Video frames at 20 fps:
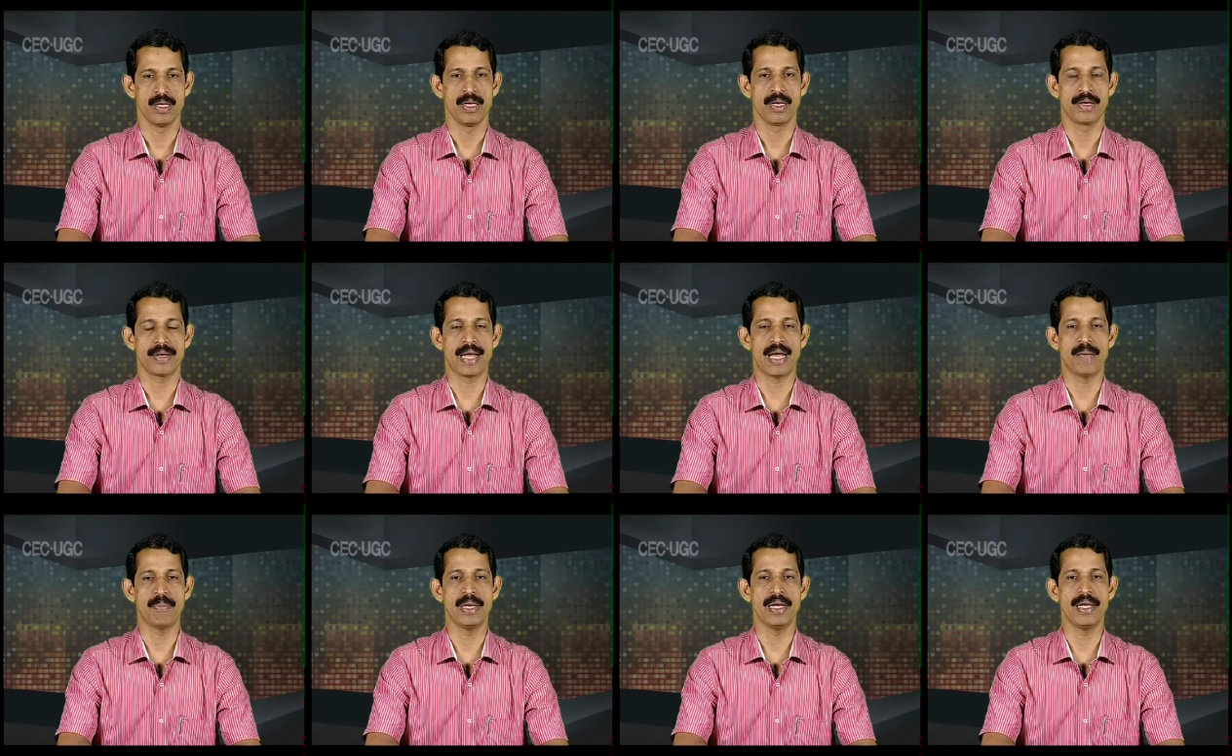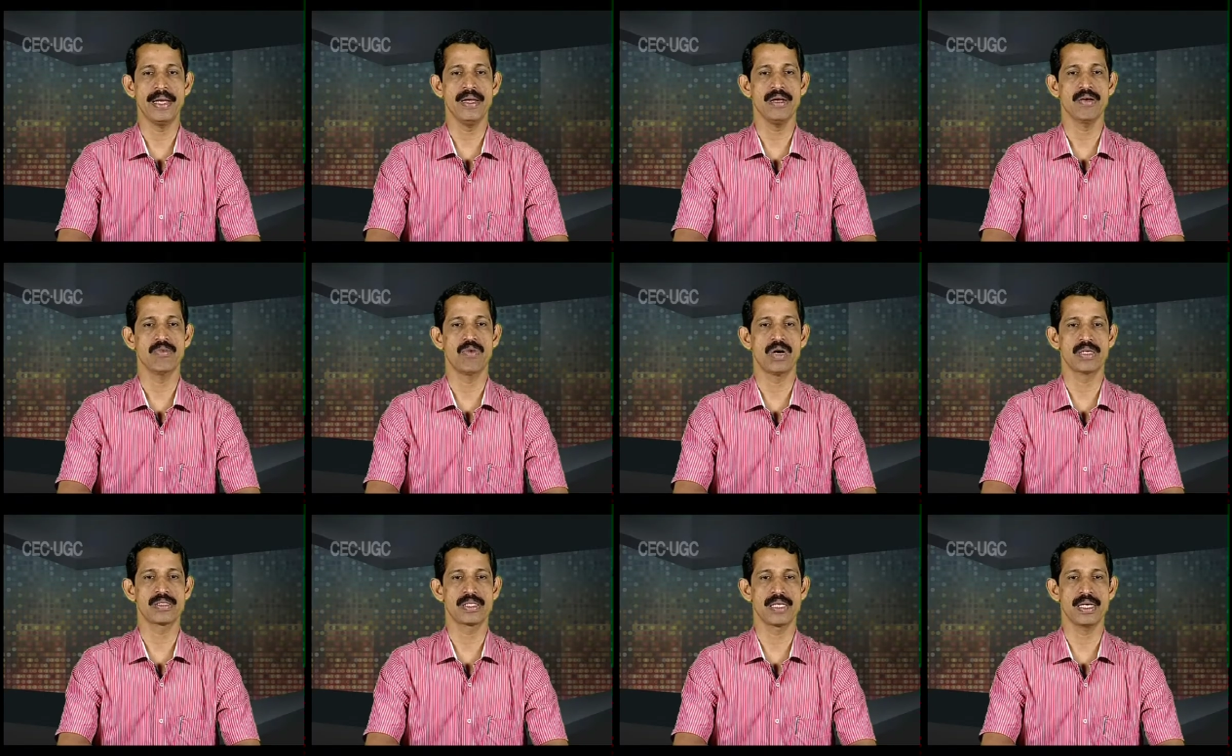Rabelais
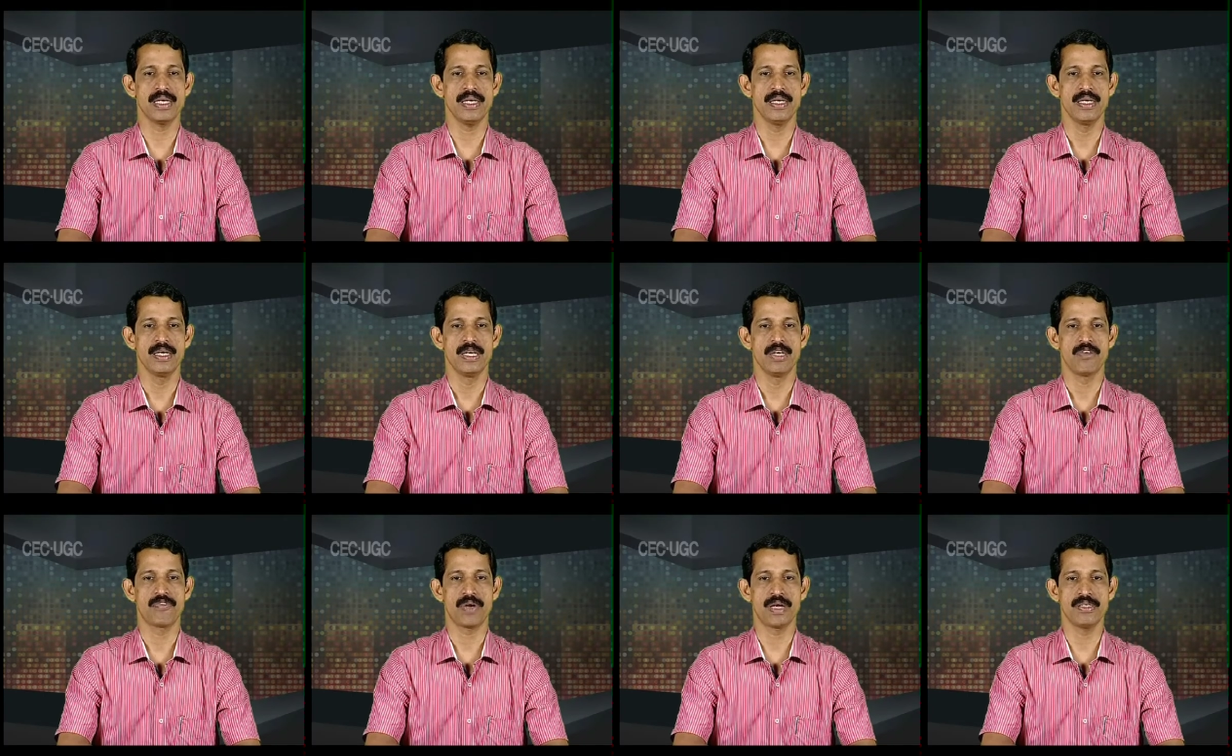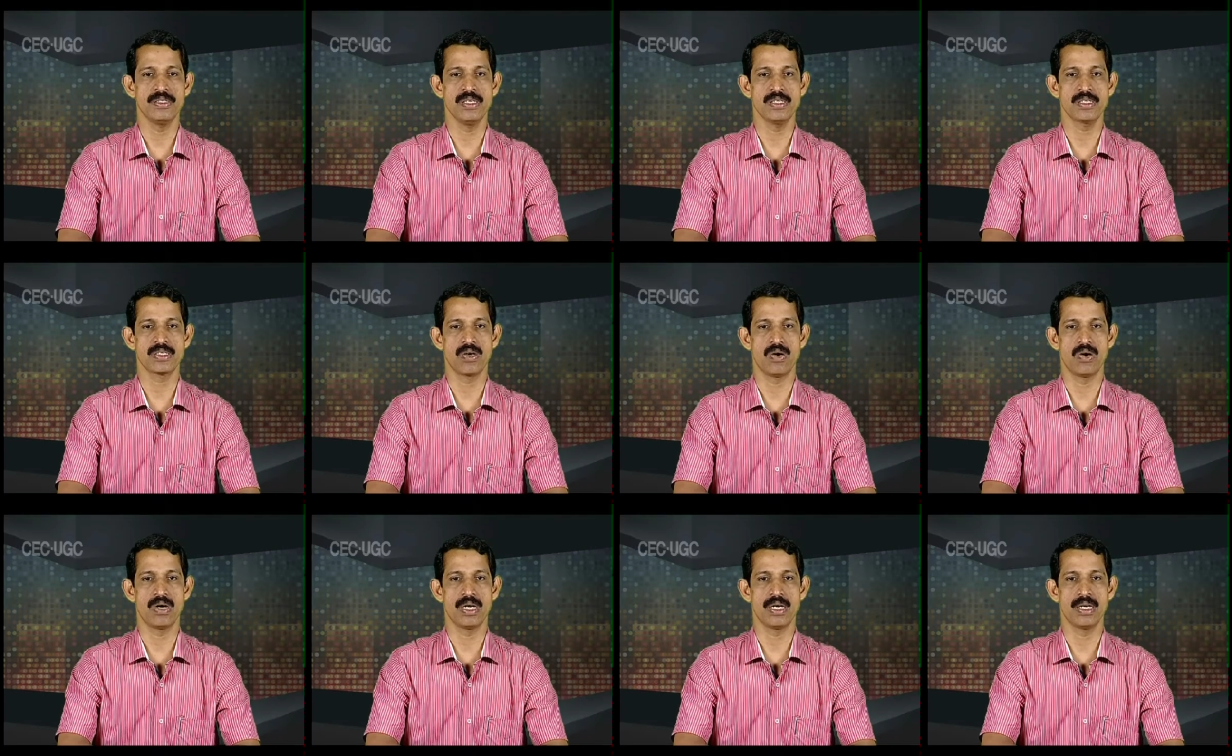was a French
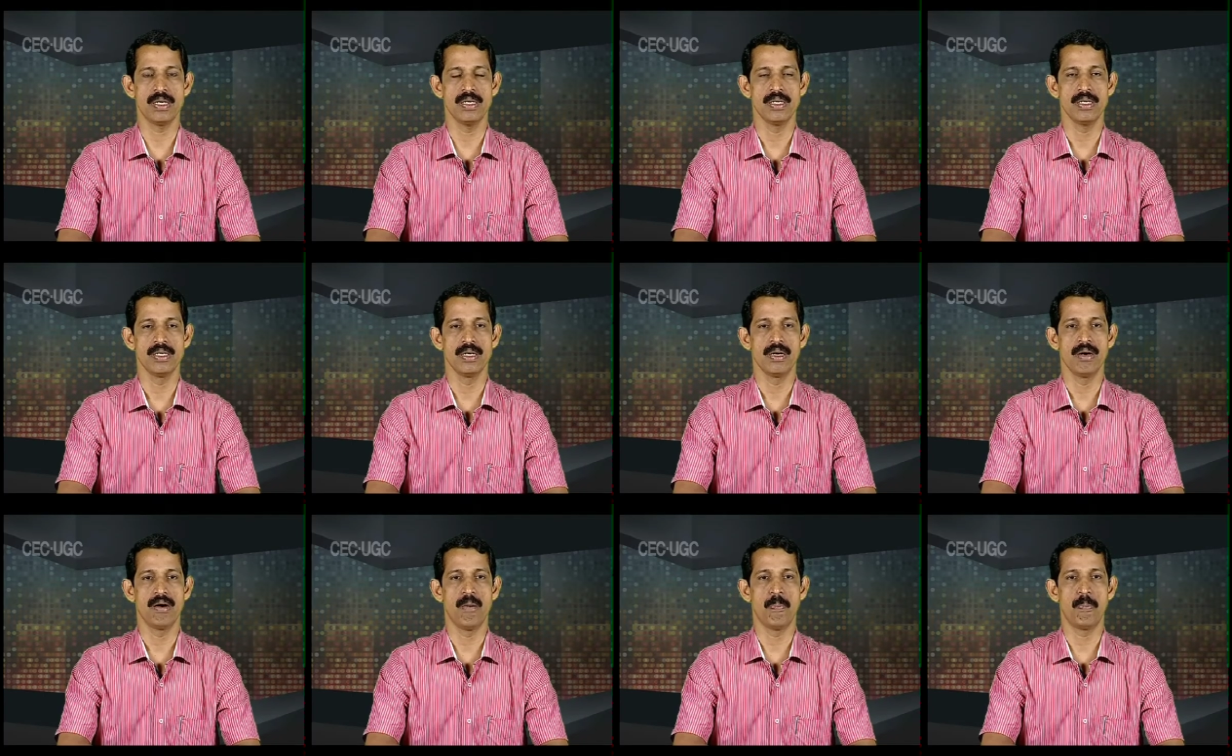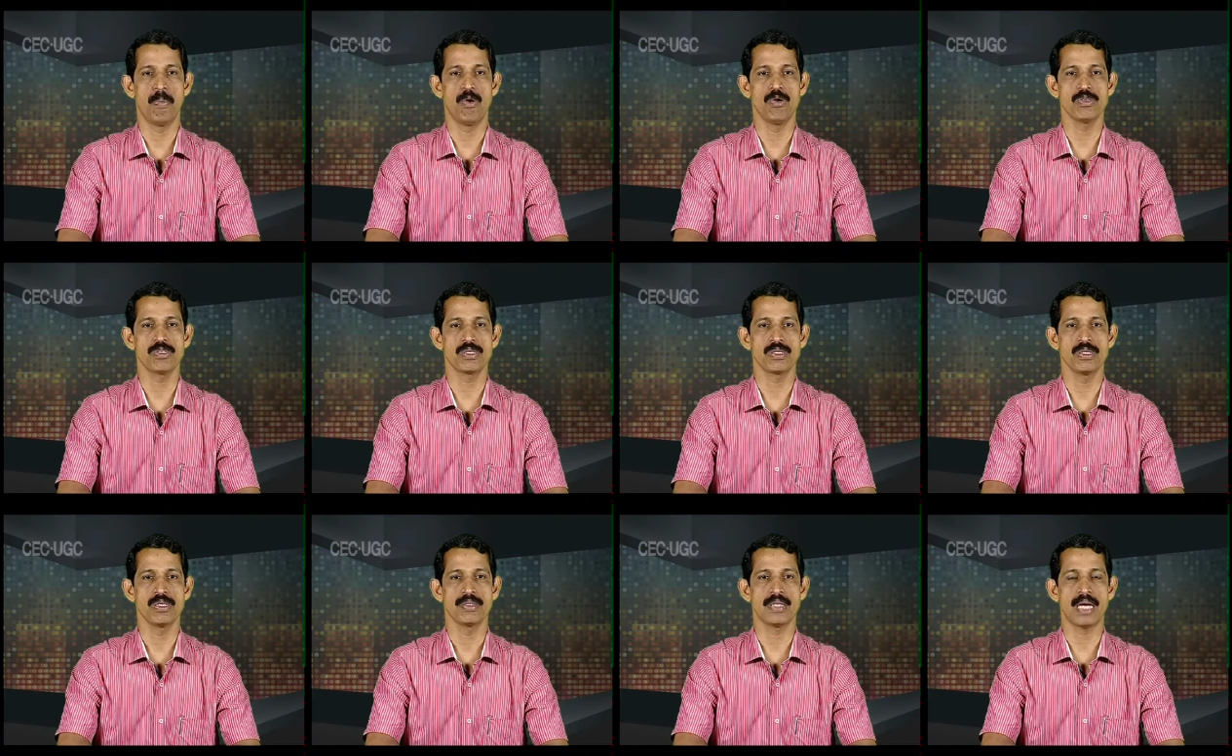scholar
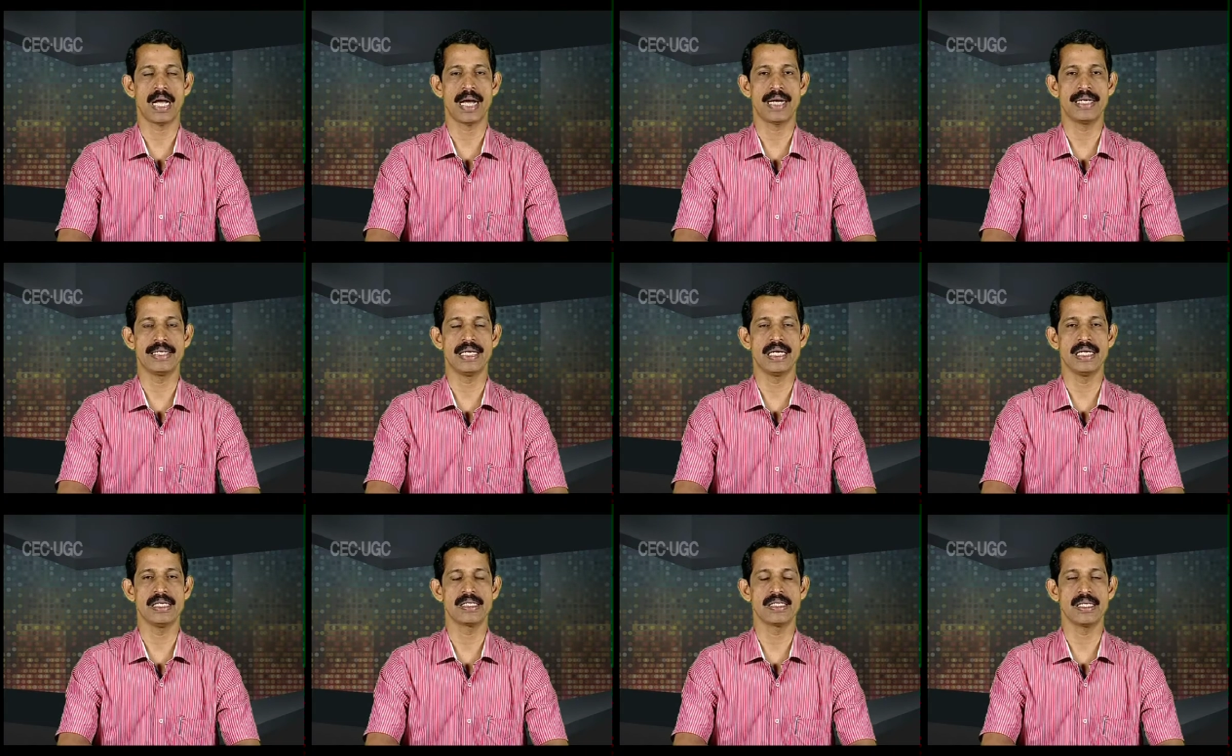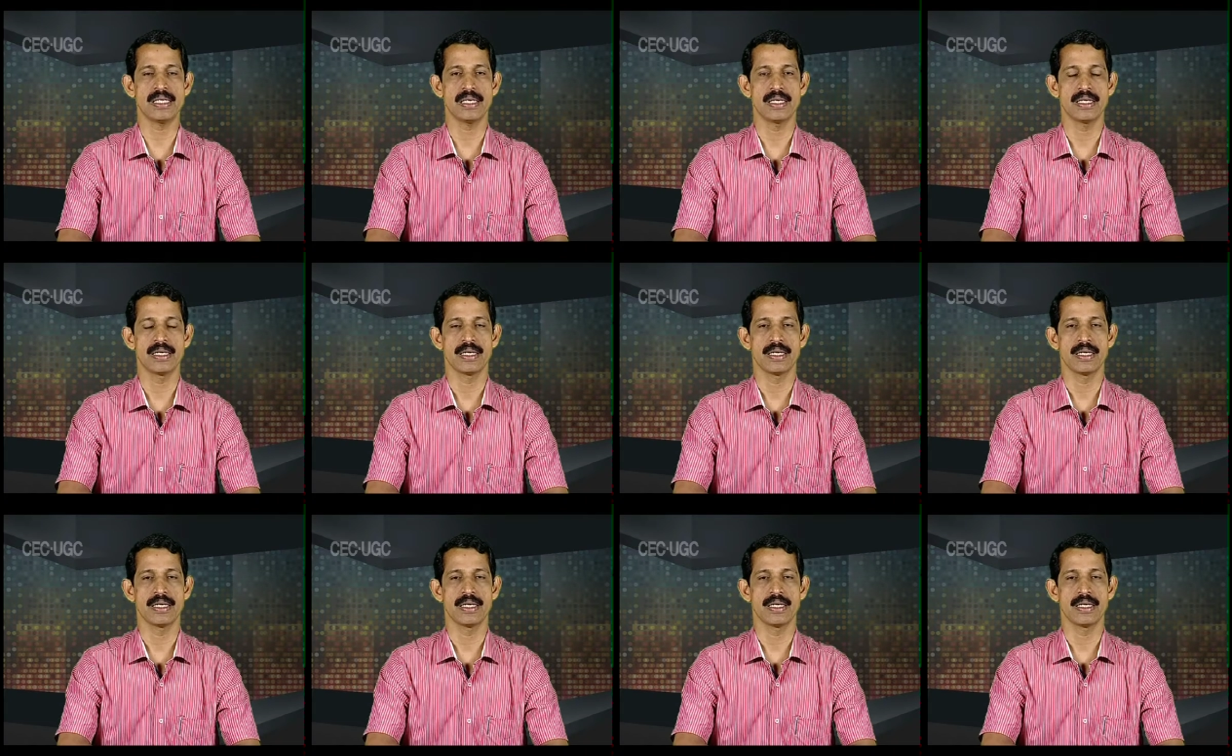opposed the idealistic,